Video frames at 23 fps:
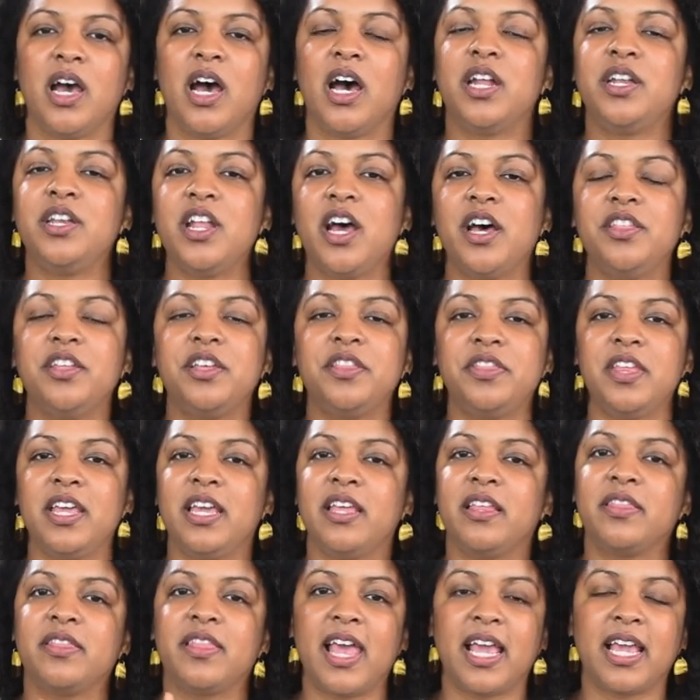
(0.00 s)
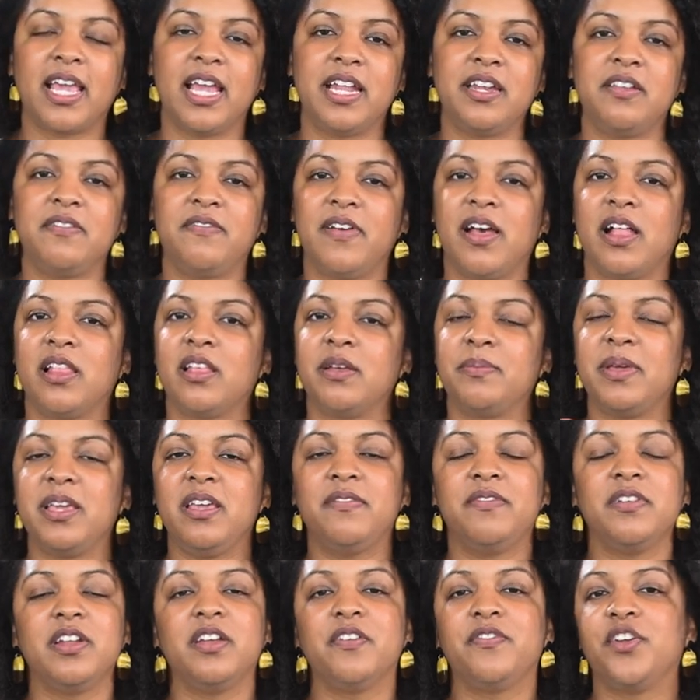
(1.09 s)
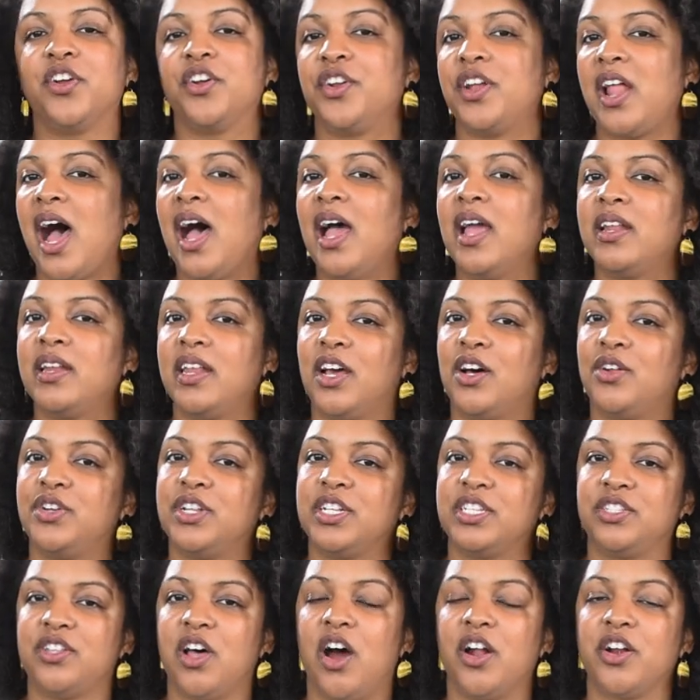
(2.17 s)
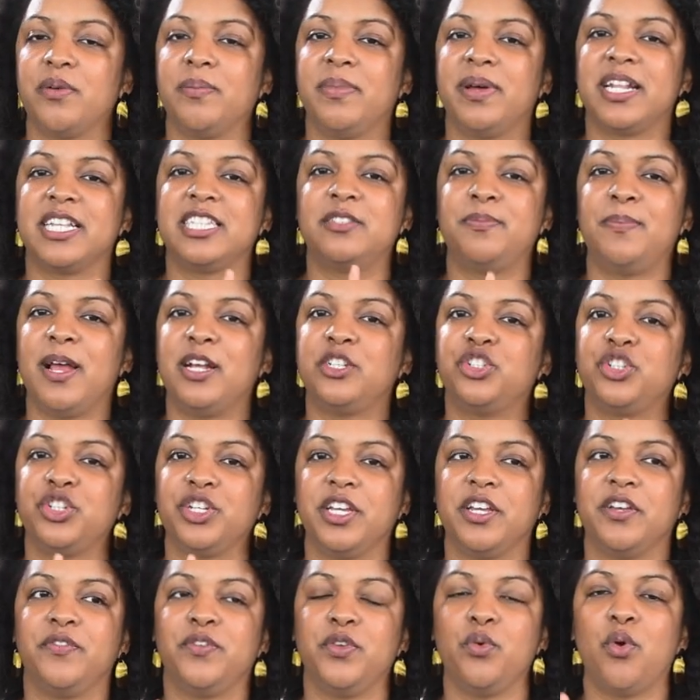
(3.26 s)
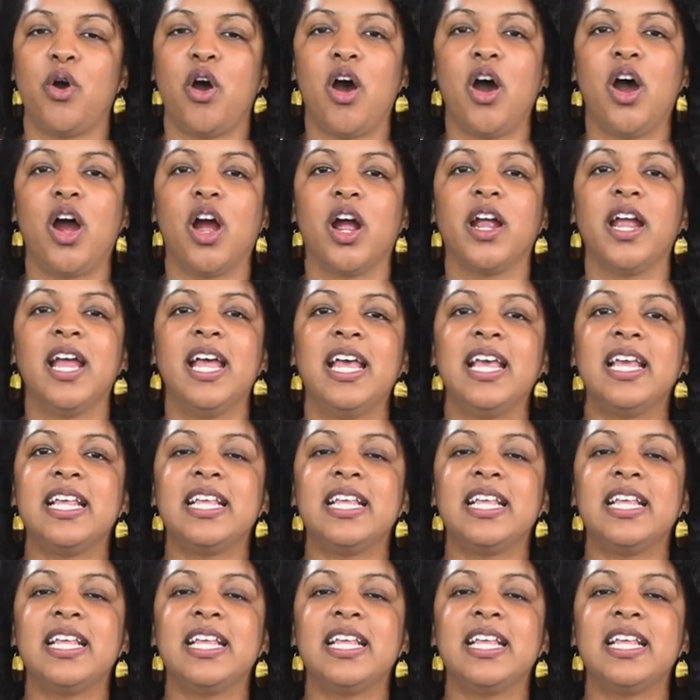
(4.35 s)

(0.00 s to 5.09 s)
another thing that can develop, even if you're not an eldest daughter, but especially if you are,